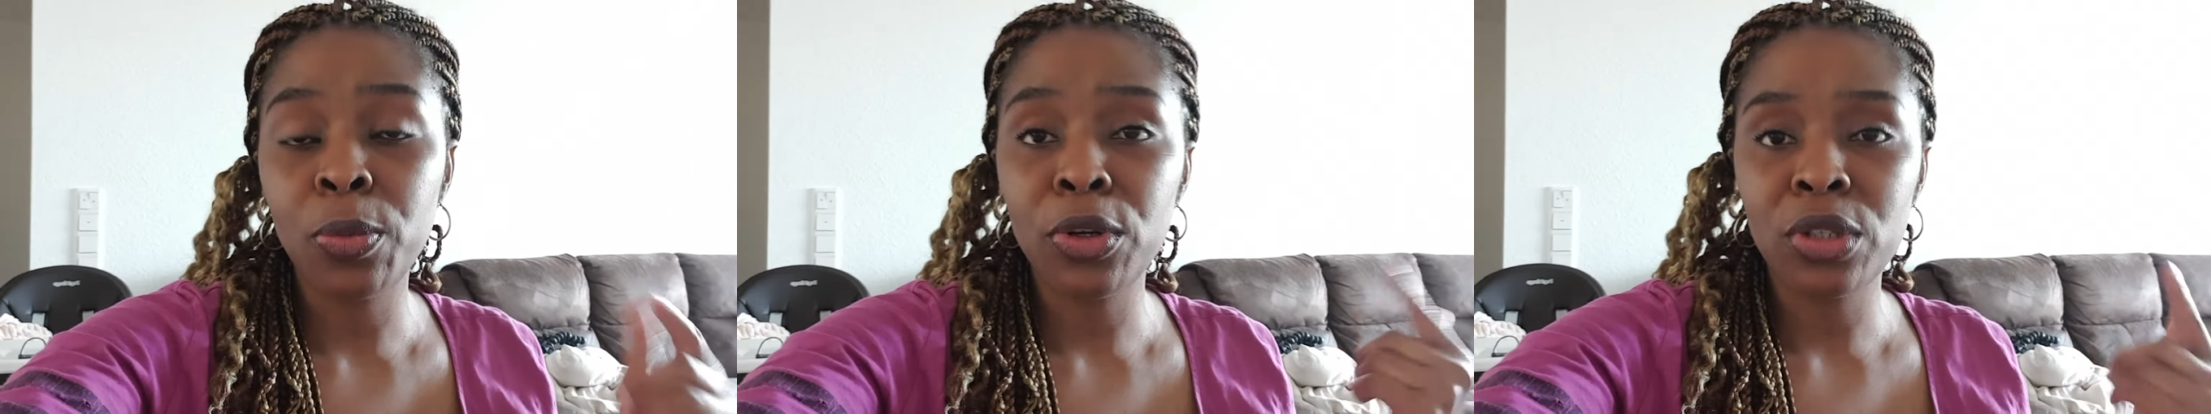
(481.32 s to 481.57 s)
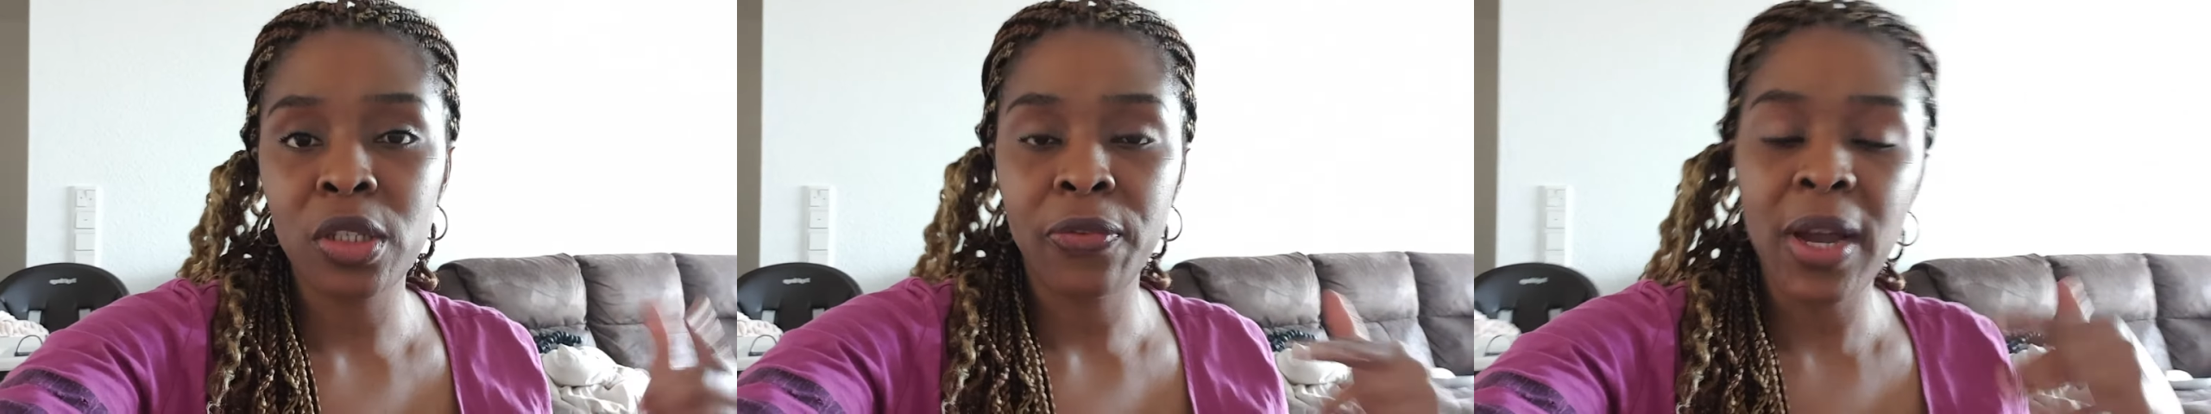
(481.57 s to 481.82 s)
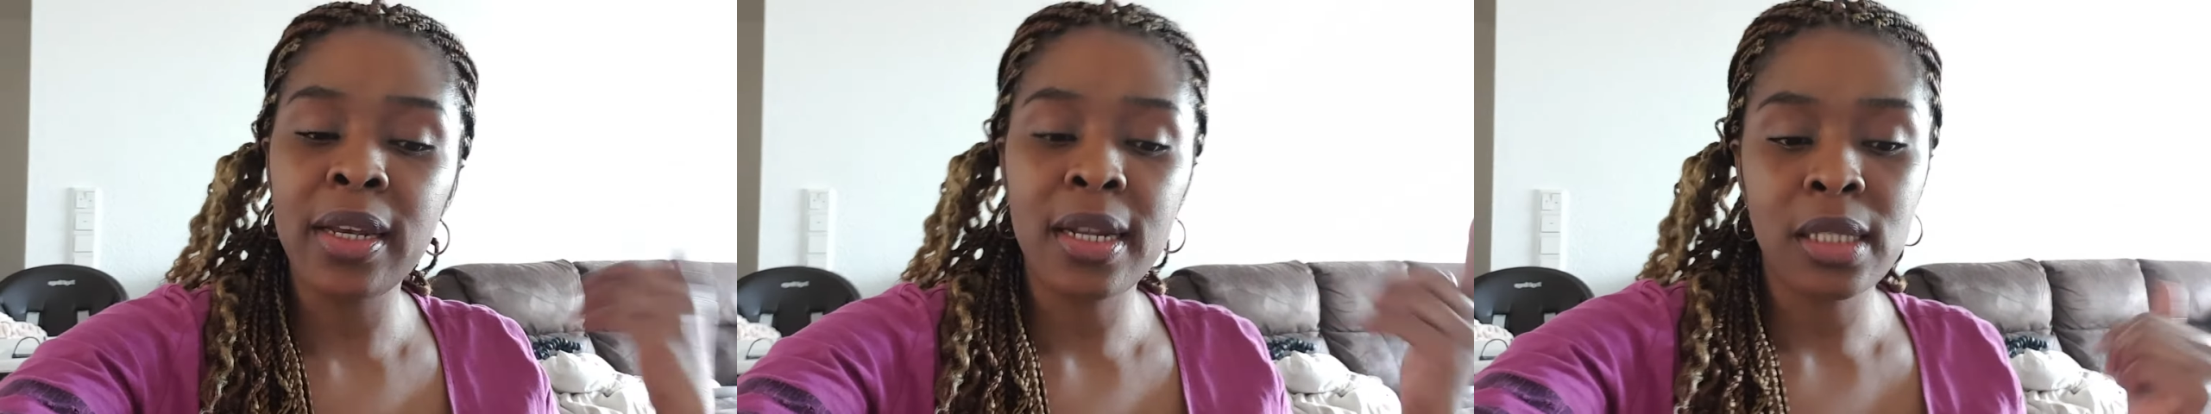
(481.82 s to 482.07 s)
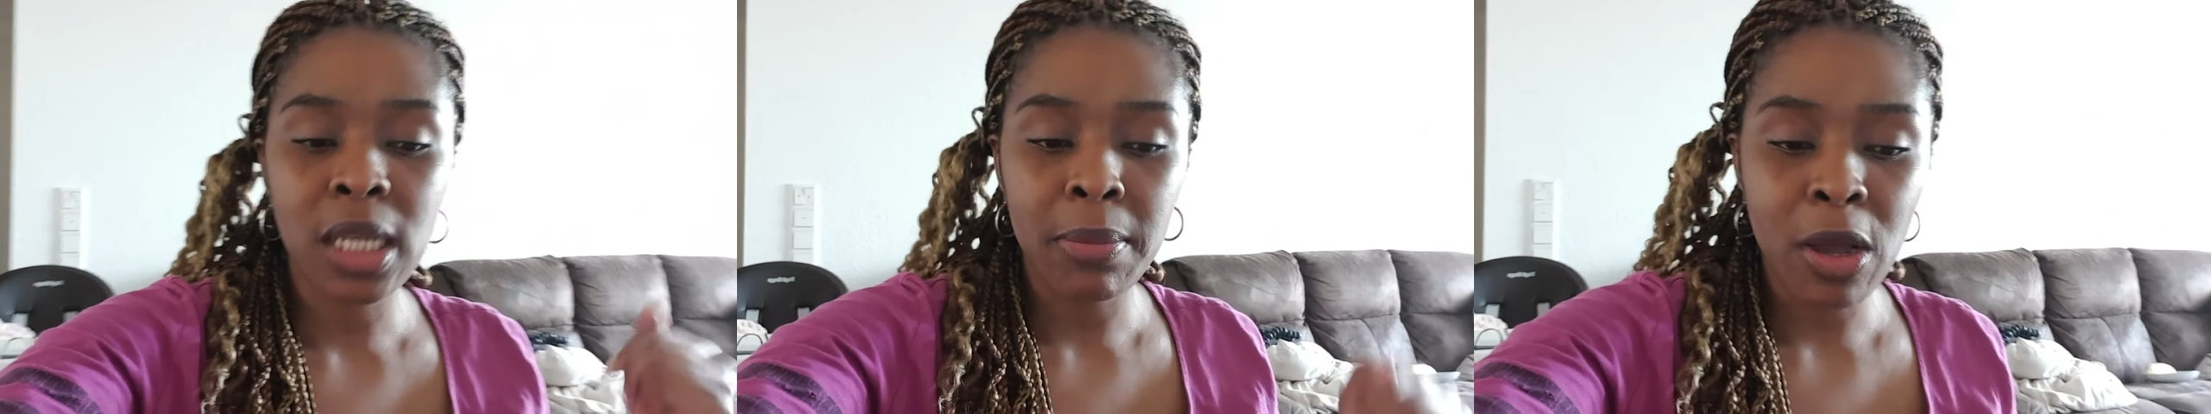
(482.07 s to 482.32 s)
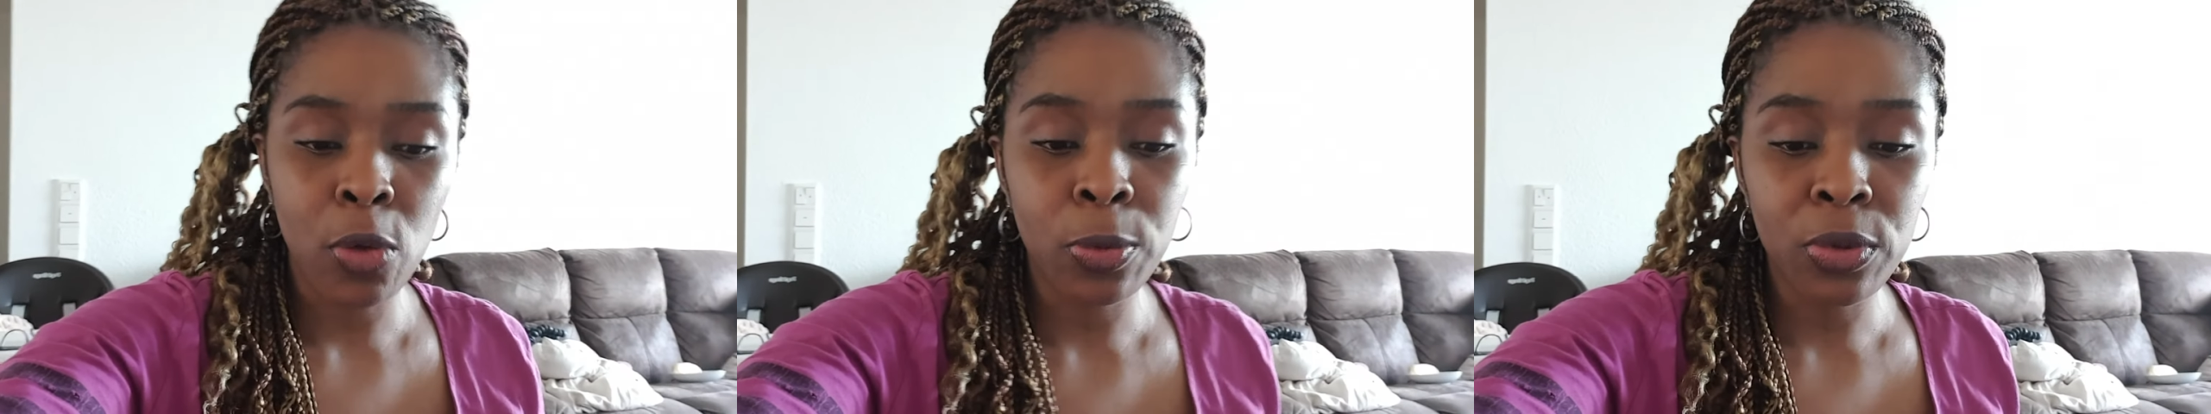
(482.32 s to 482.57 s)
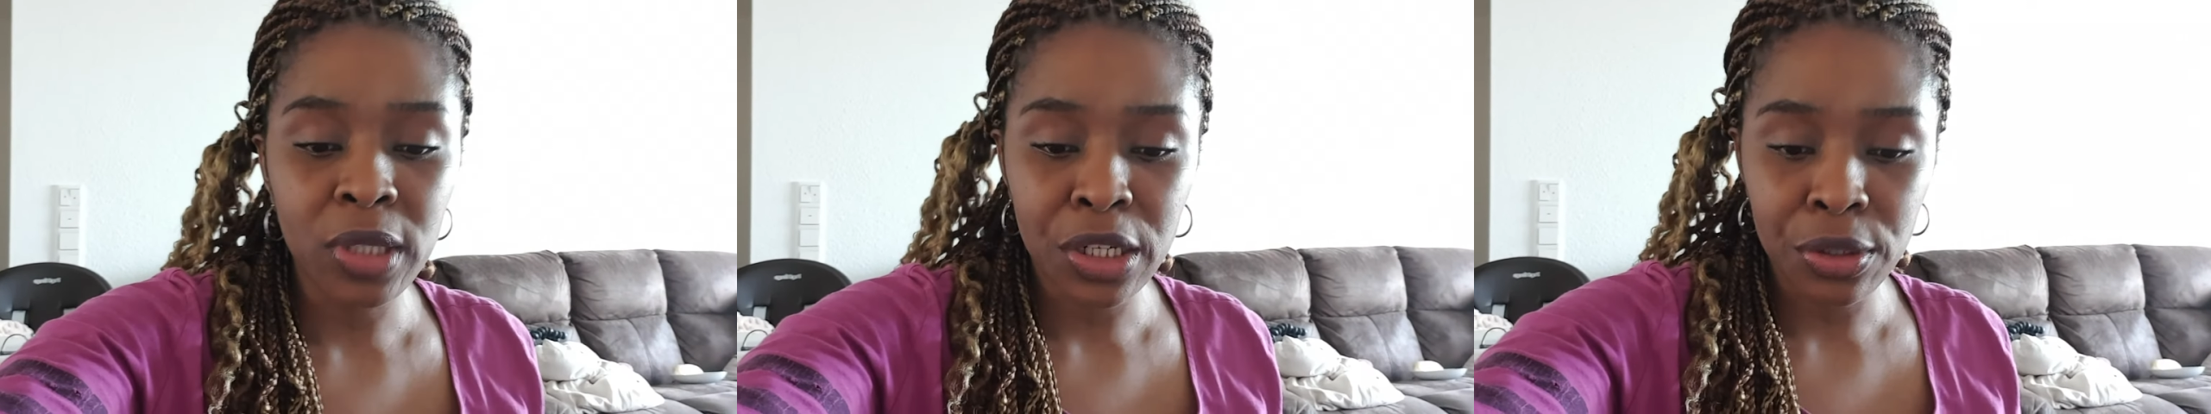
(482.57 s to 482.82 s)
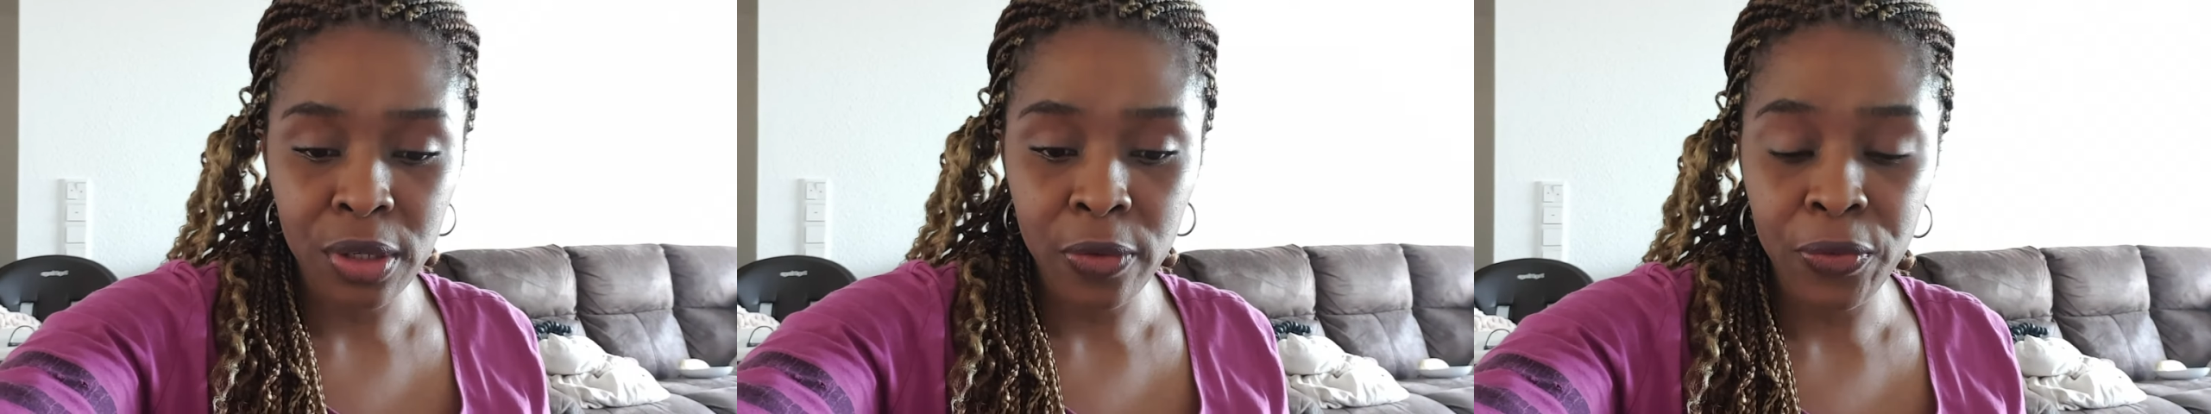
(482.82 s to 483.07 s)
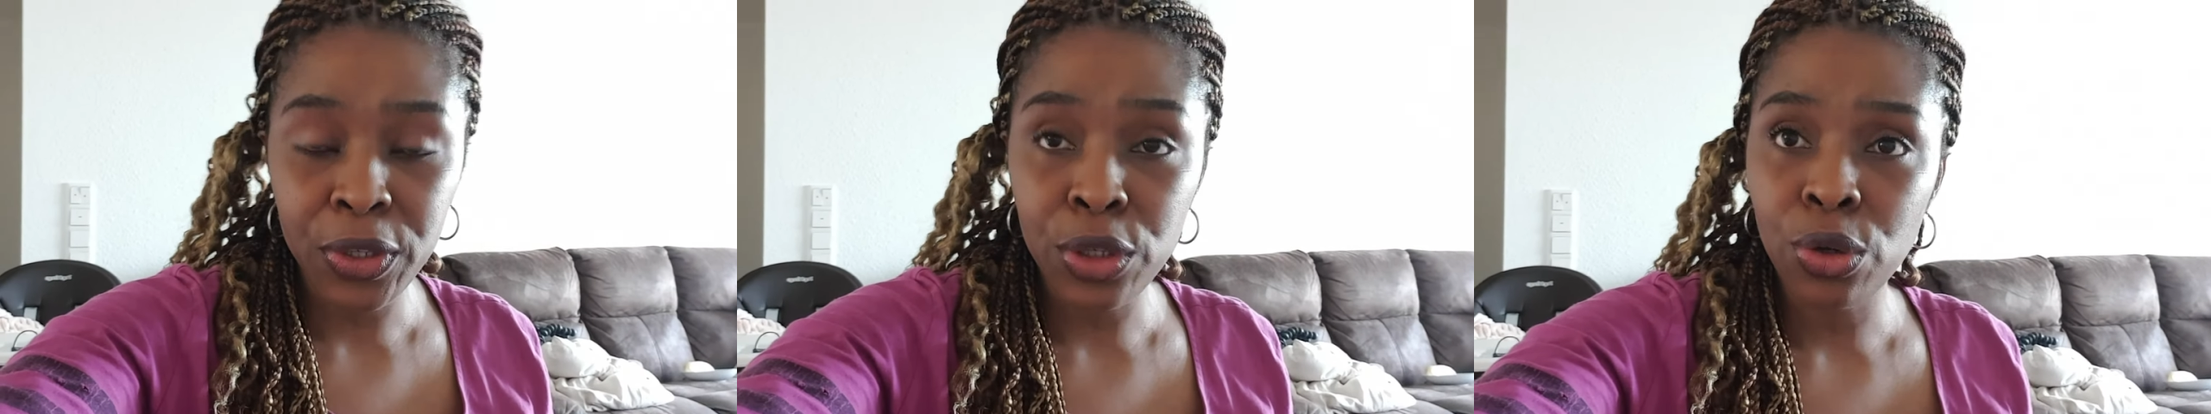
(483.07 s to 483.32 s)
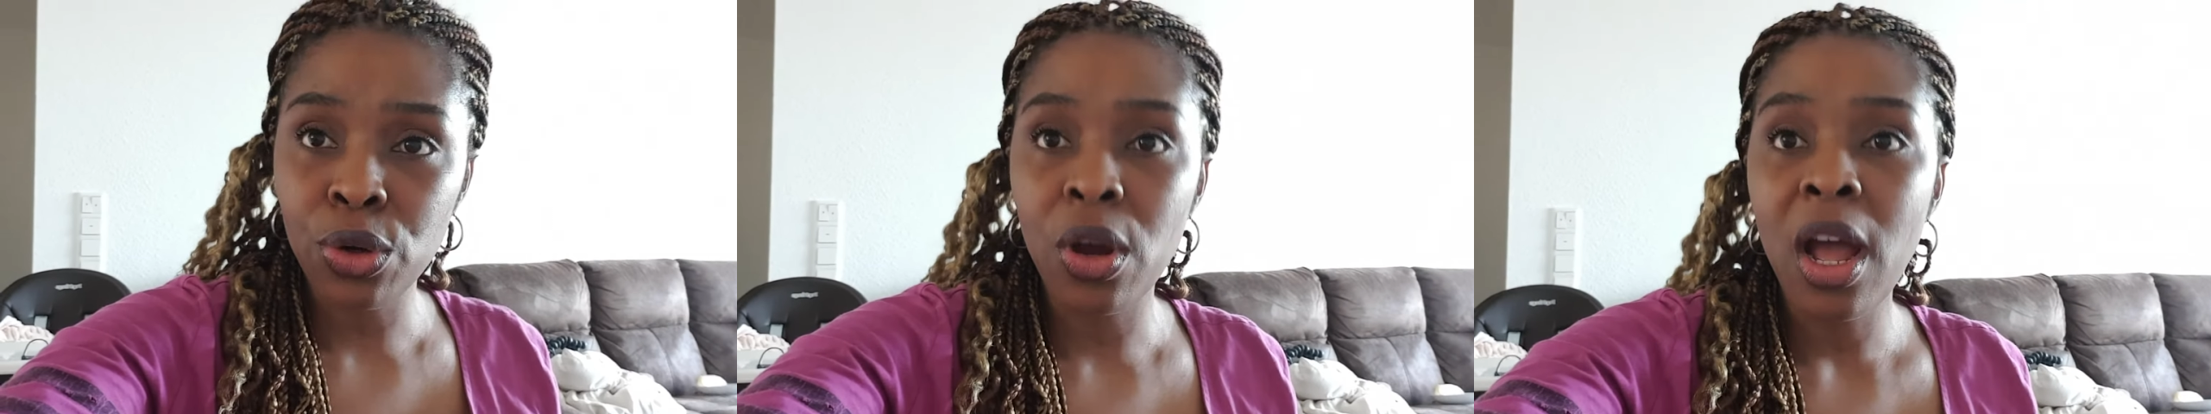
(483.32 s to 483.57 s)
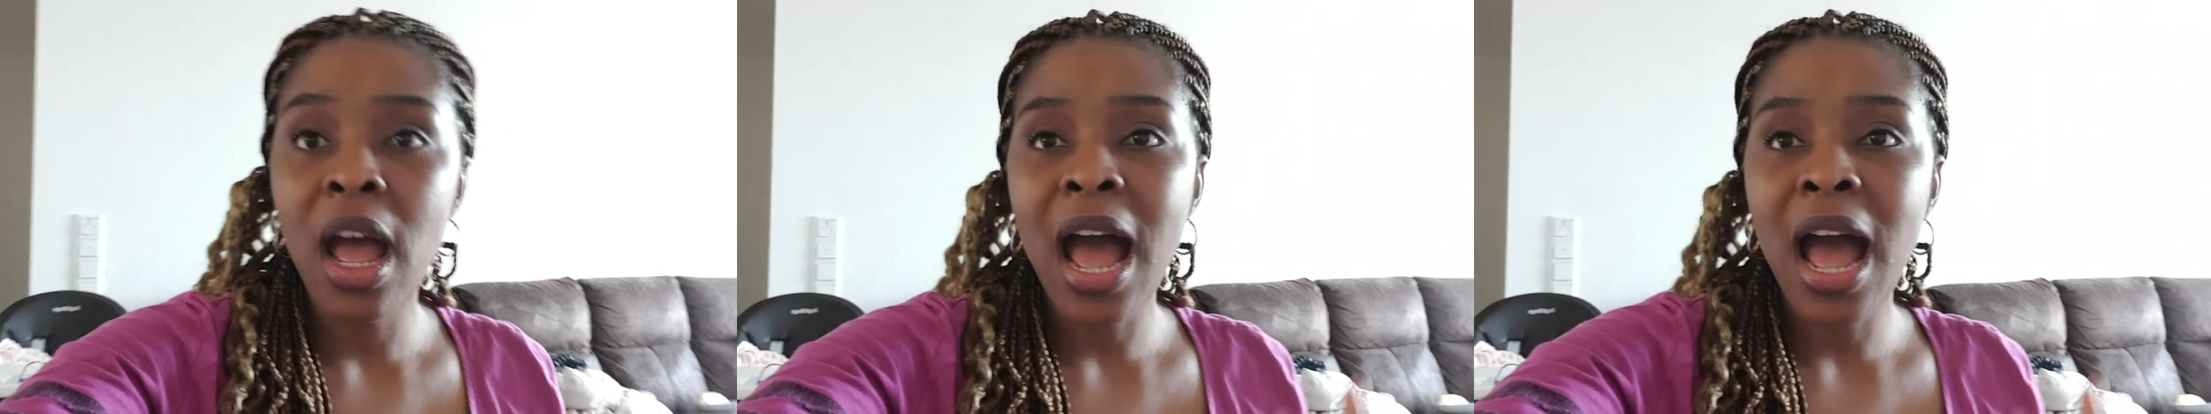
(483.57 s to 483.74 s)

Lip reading: notified next time I upload another video.